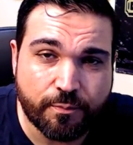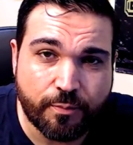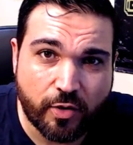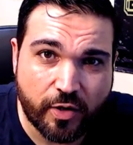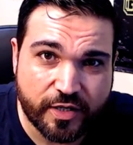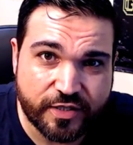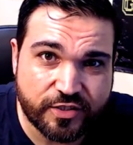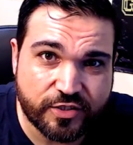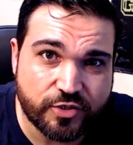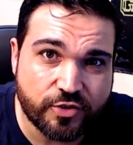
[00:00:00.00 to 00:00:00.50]

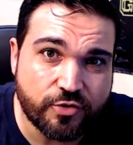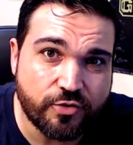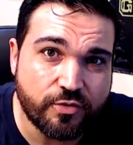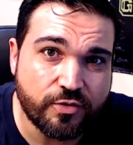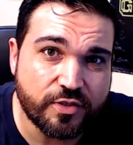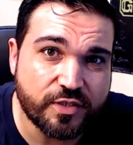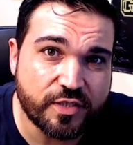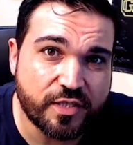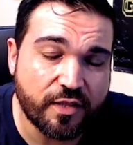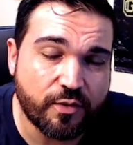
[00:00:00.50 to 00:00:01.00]
by
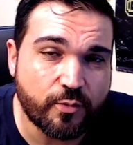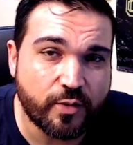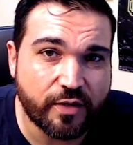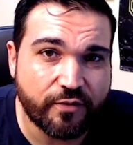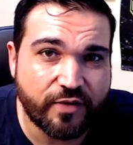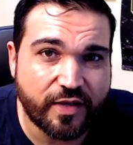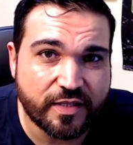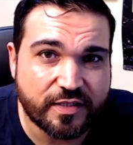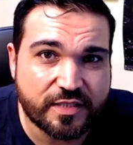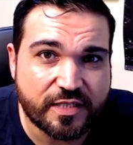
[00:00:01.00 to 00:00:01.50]
Snoogs, another
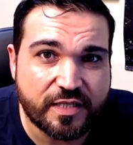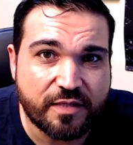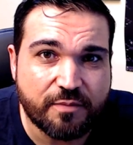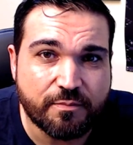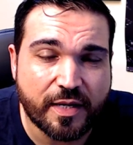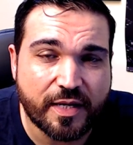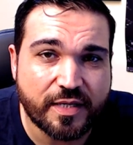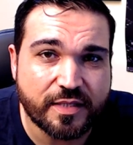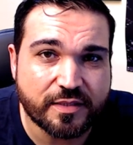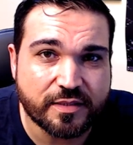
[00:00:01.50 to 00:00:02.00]
one of our
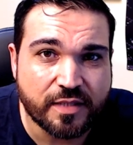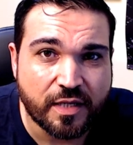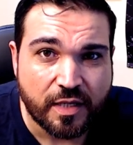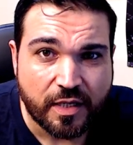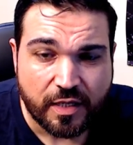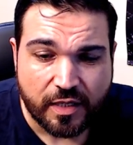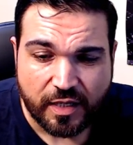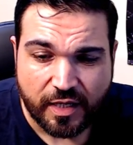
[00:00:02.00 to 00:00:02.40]
teammates,